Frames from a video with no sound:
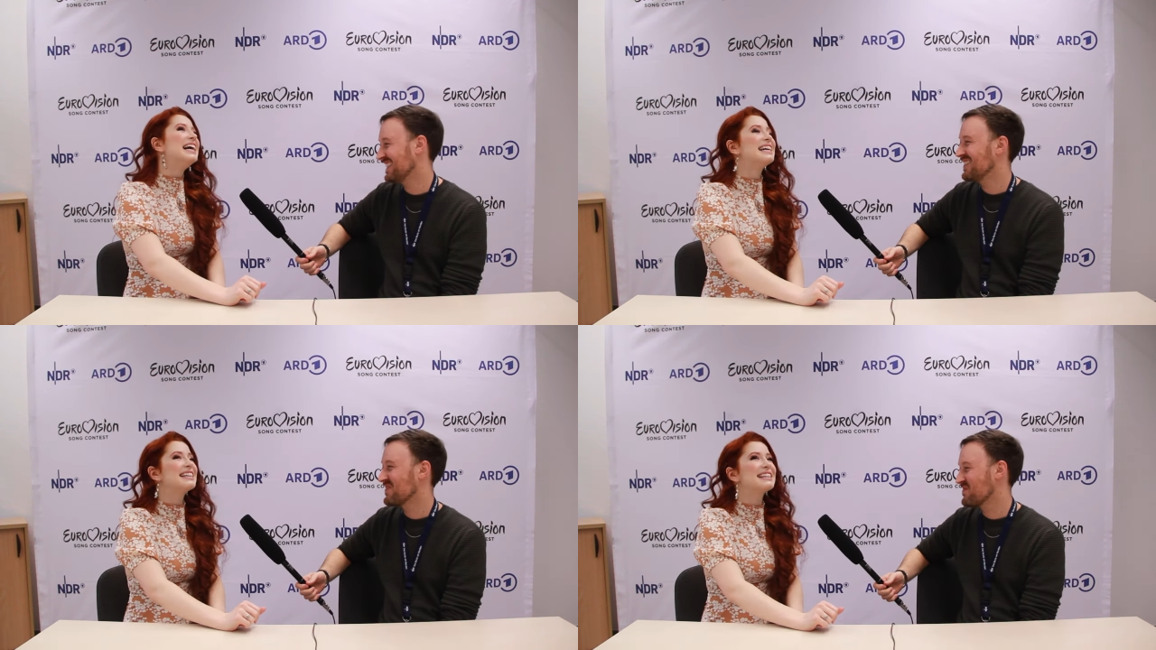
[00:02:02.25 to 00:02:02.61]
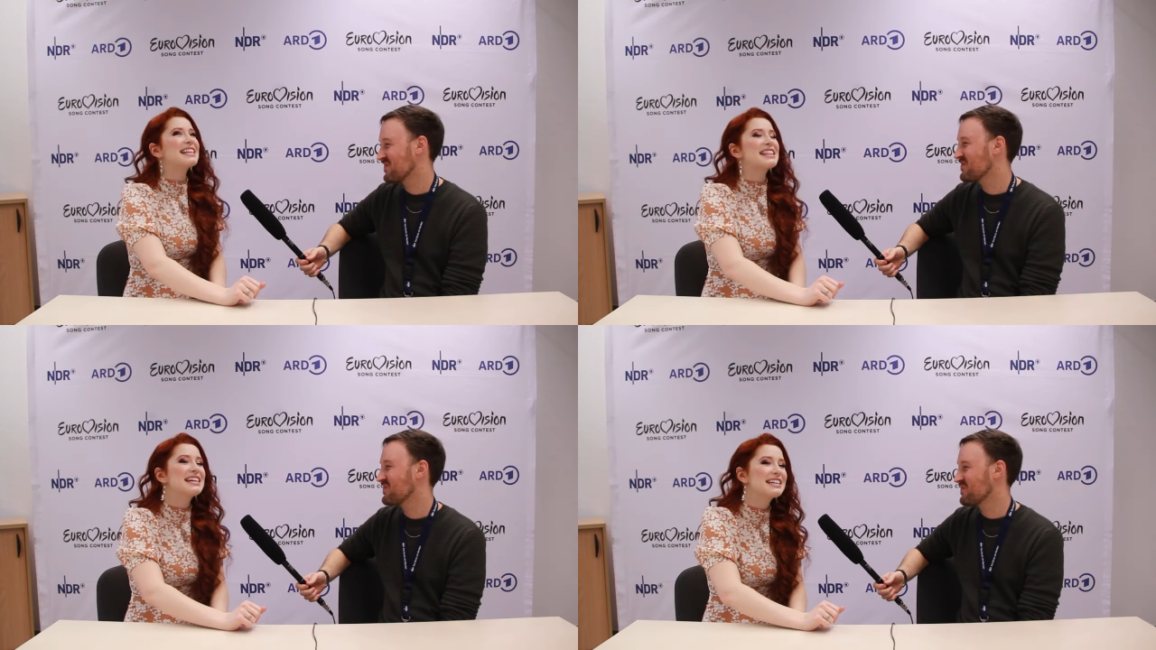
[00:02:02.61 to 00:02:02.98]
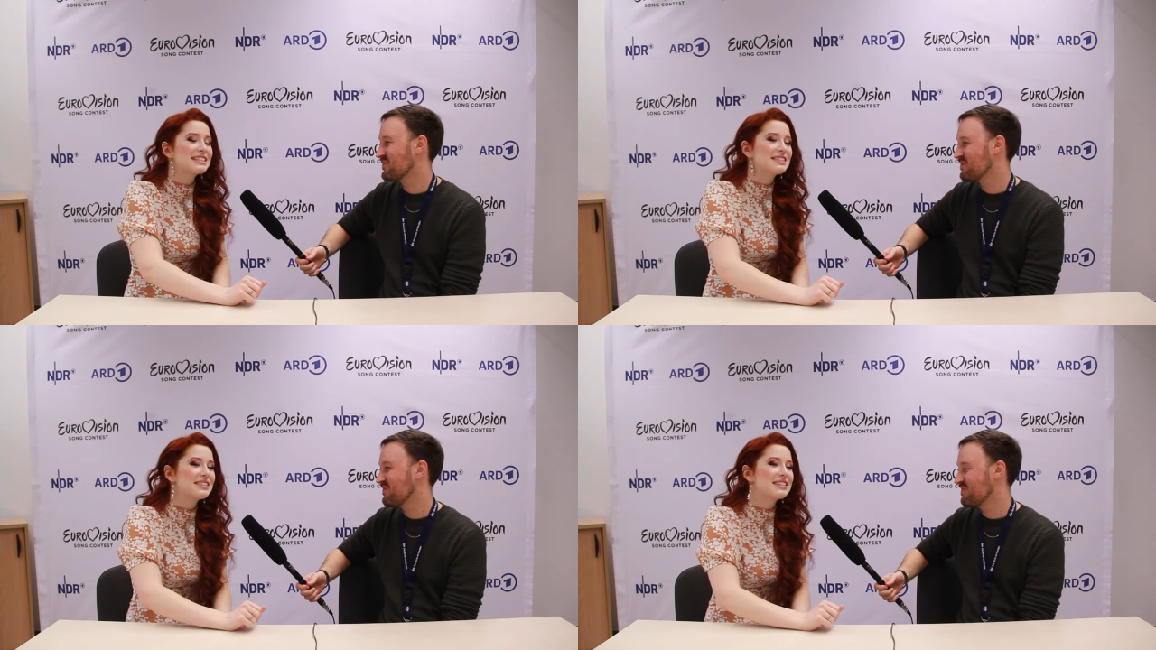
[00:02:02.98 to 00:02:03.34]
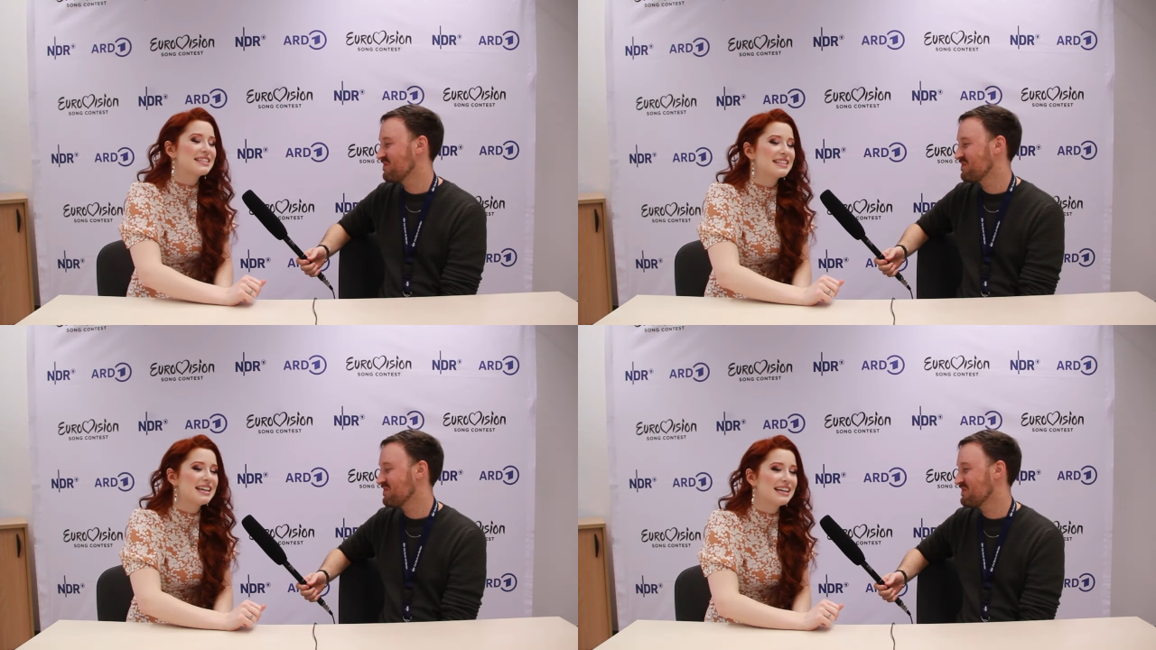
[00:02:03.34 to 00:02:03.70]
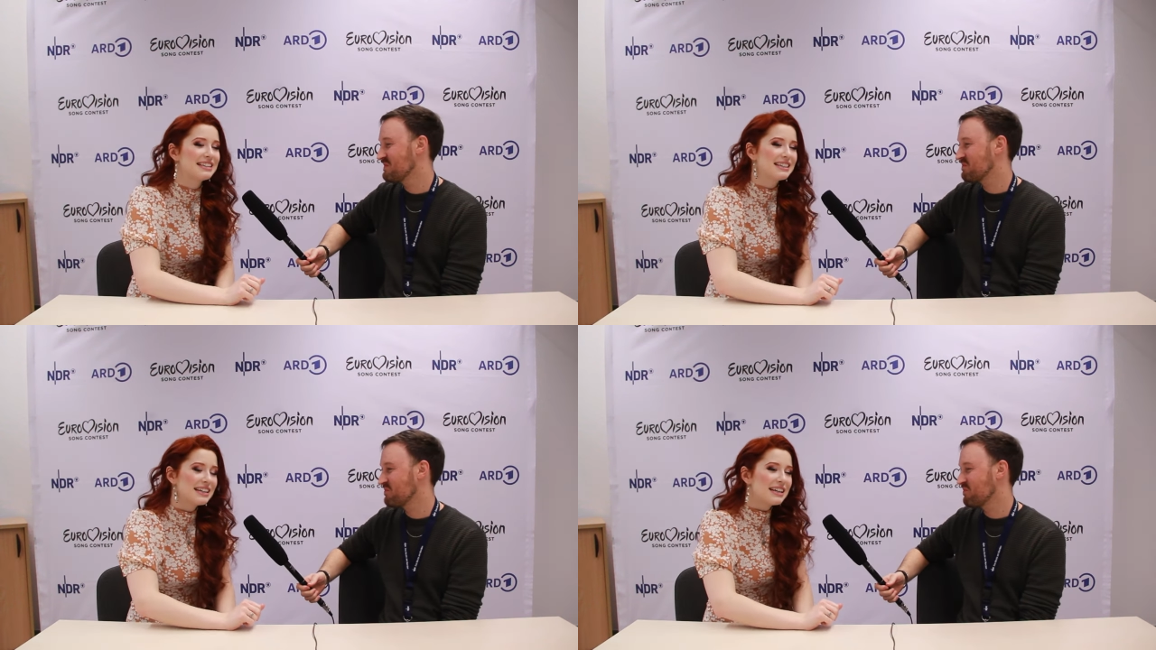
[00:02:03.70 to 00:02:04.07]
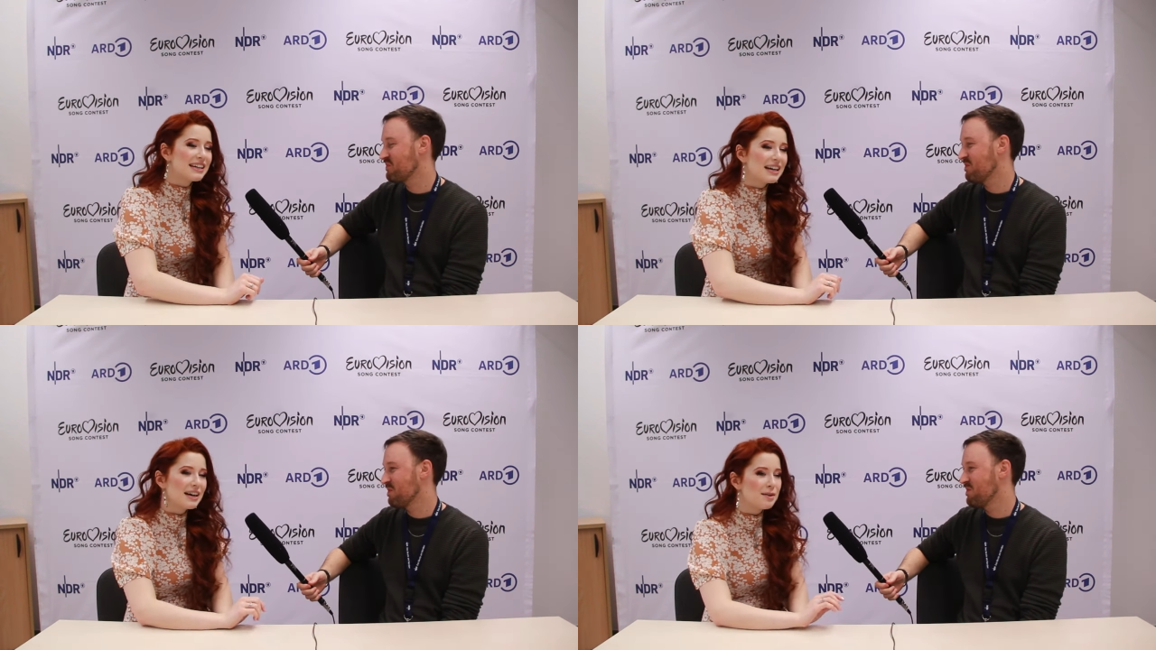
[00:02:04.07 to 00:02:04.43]
Speaker 1: The thing is just that
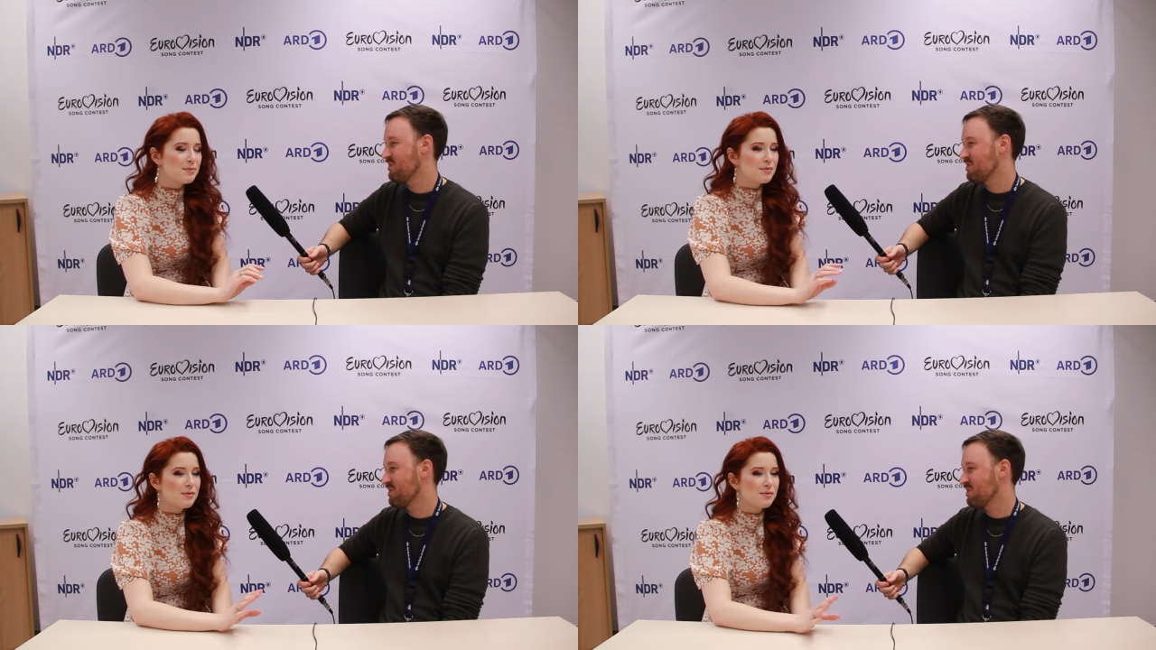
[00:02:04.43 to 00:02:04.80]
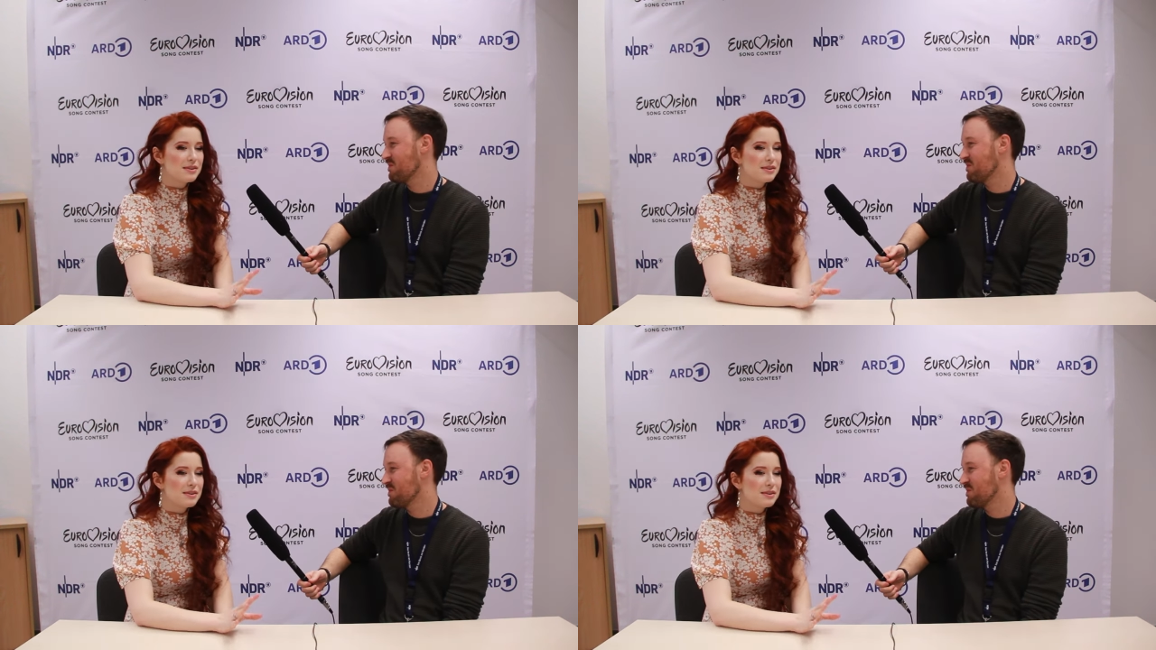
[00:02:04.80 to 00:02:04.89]
when